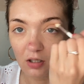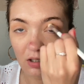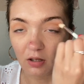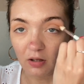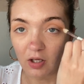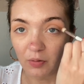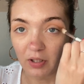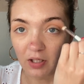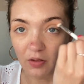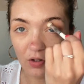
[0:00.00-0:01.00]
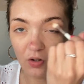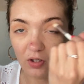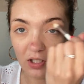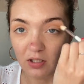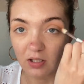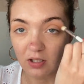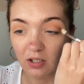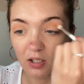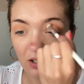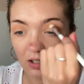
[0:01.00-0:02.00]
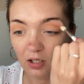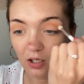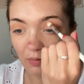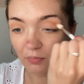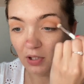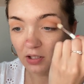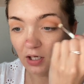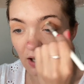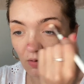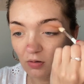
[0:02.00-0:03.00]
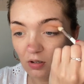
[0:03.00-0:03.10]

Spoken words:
and lower in the crease and blend it out.